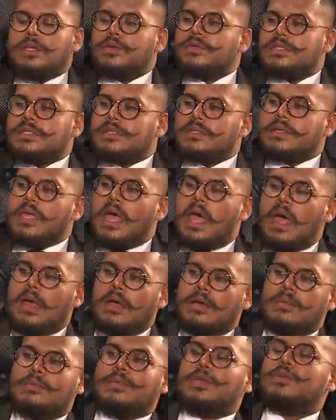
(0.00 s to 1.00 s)
Do you
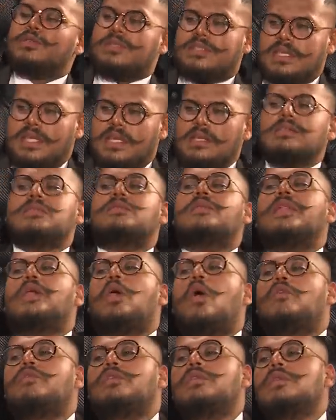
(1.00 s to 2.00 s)
do you sneeze very
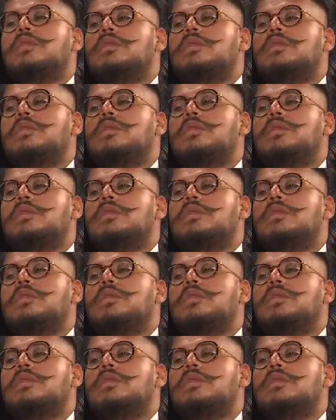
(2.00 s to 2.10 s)
often?